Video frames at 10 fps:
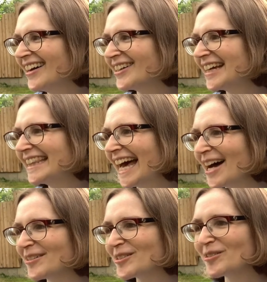in the
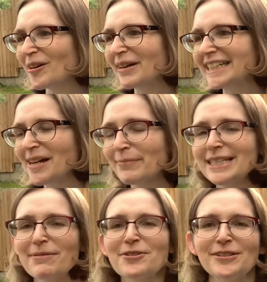house growing up,
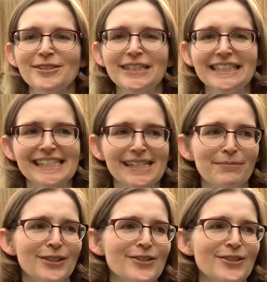especially during the summer.